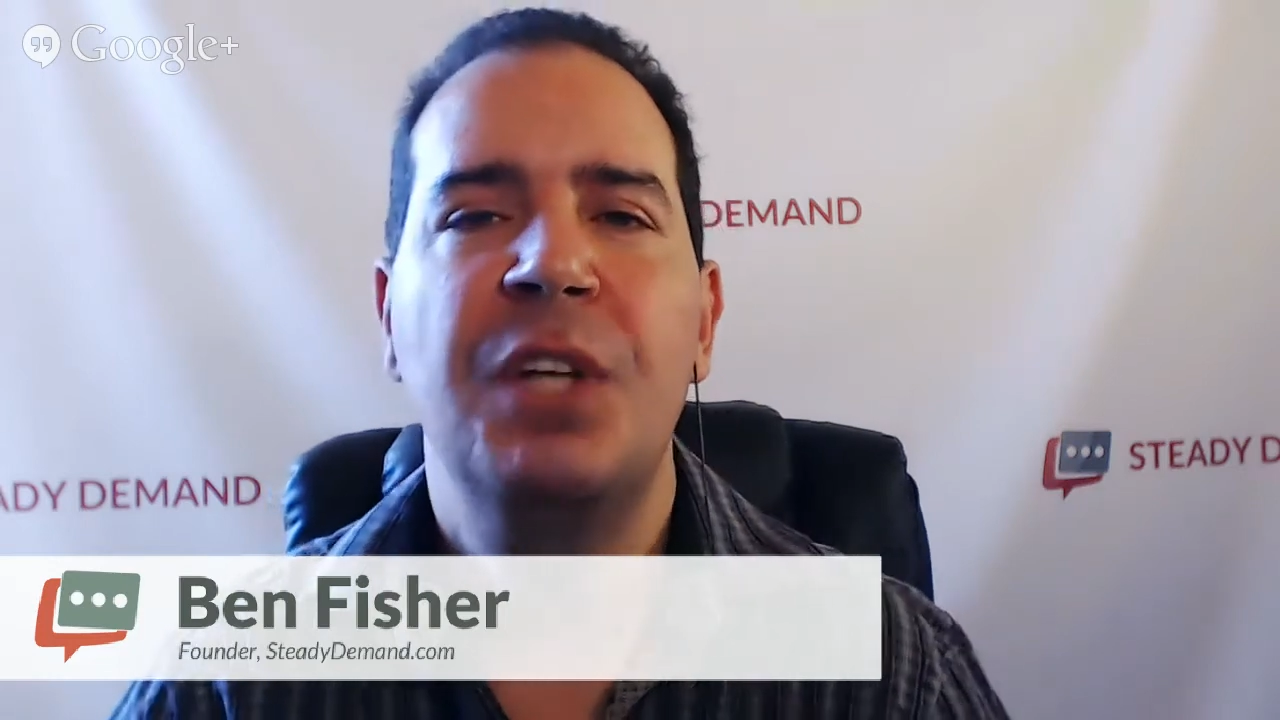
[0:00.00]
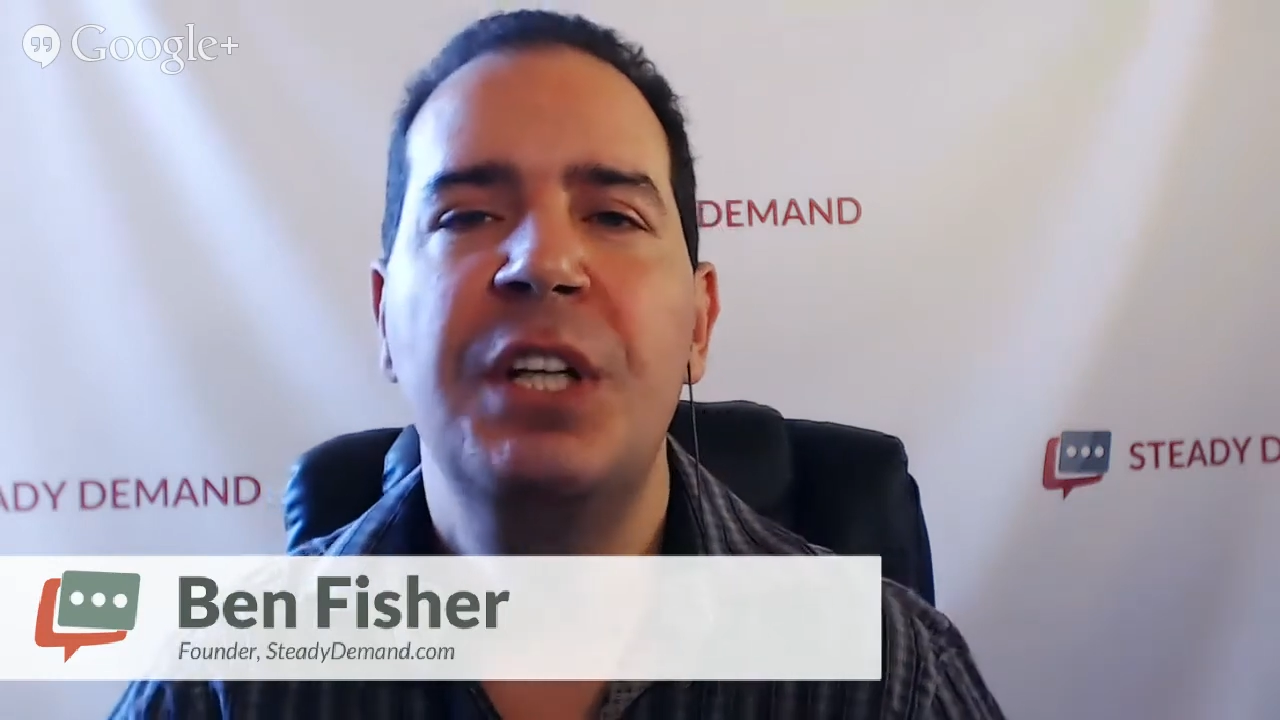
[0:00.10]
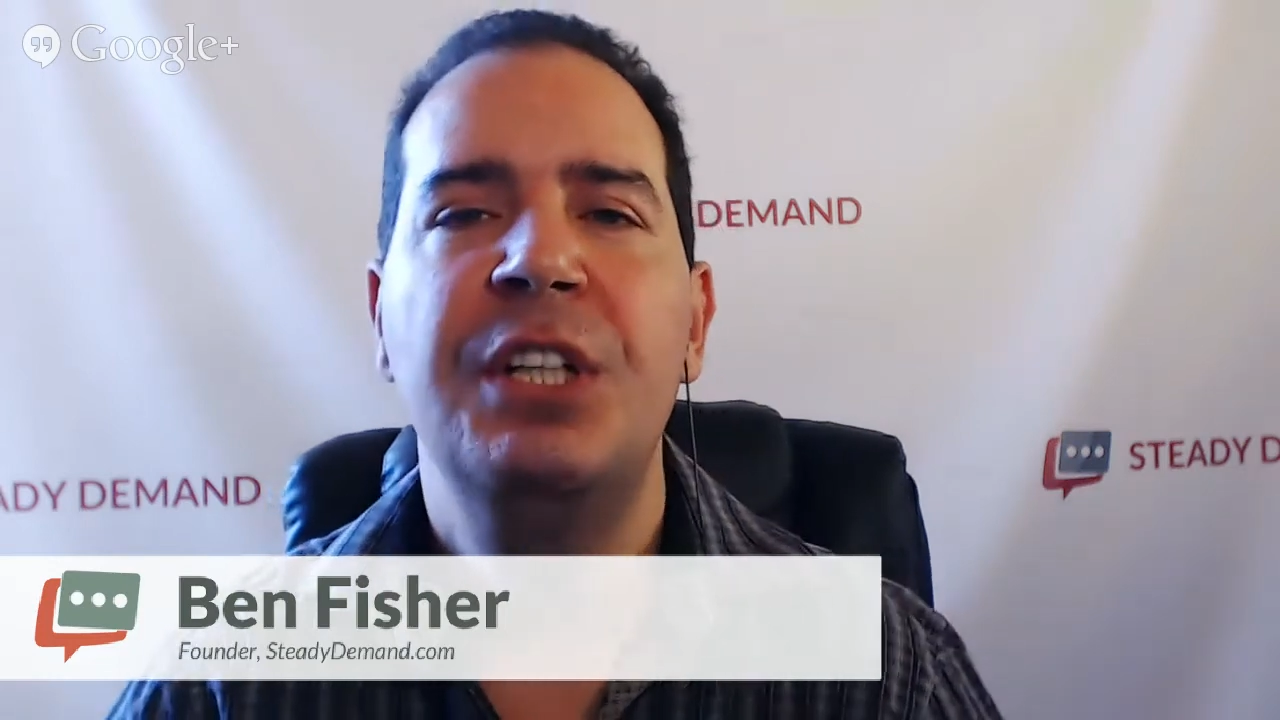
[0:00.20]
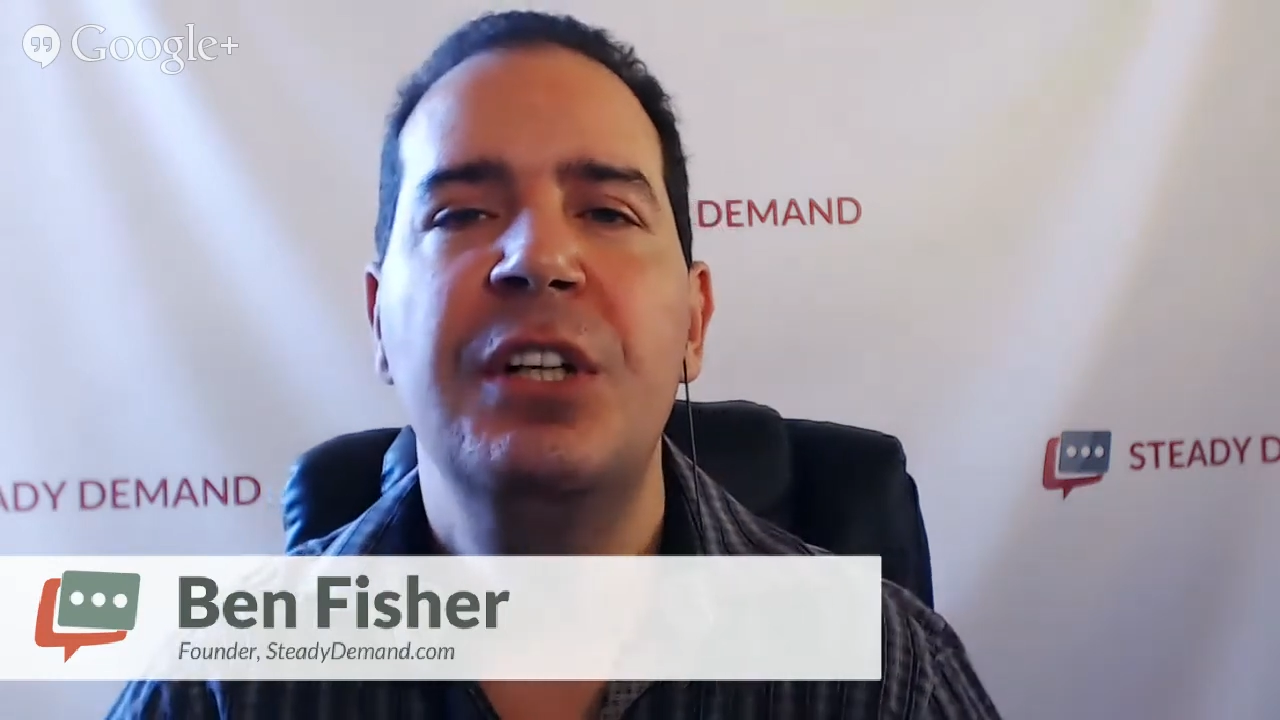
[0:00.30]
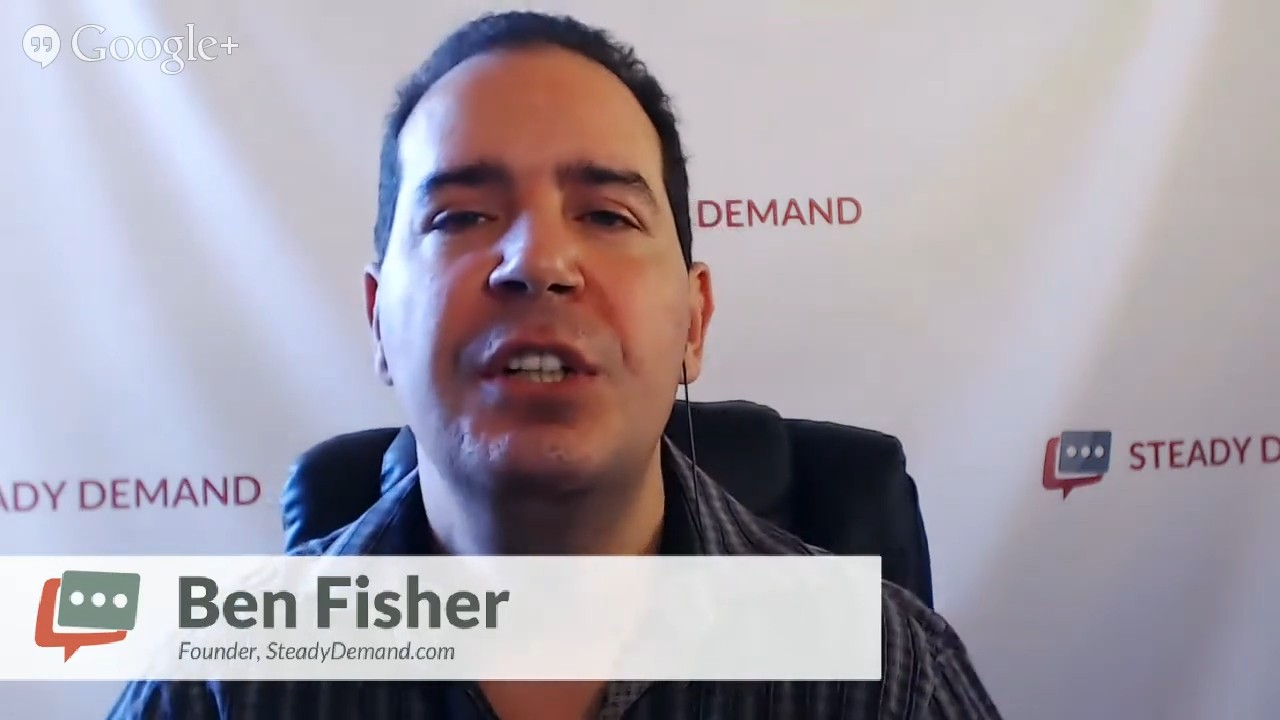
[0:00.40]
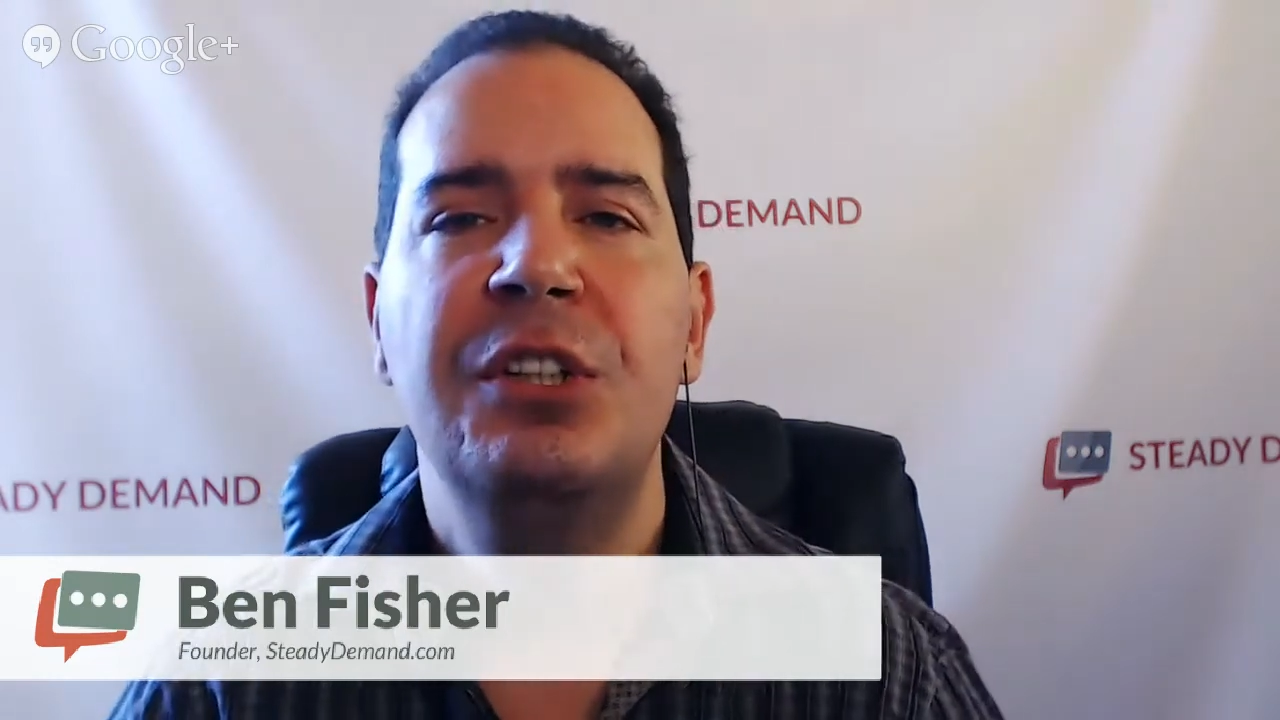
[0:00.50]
you know,